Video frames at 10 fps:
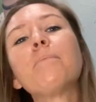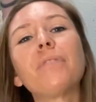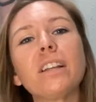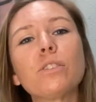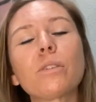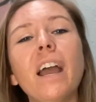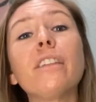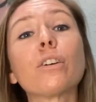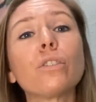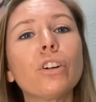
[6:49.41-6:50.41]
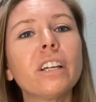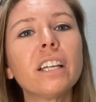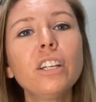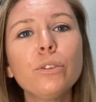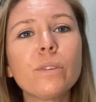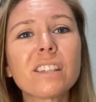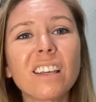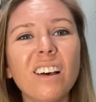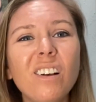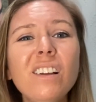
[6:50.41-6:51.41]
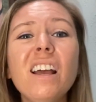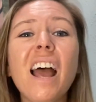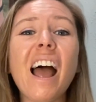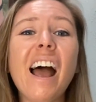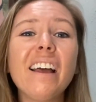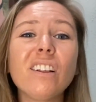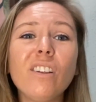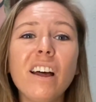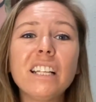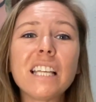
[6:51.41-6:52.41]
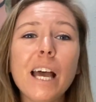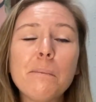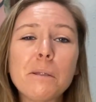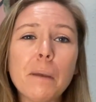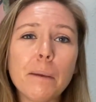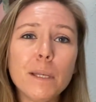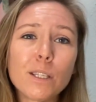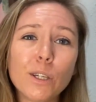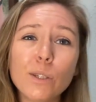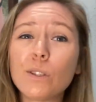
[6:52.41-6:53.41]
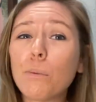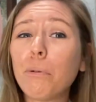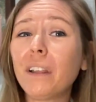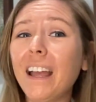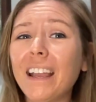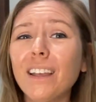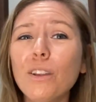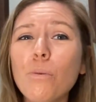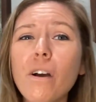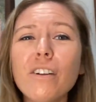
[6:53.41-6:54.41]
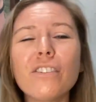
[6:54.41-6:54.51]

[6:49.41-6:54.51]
That's okay. They're learning a new skill, and a lot of times babies are used to playing in the water.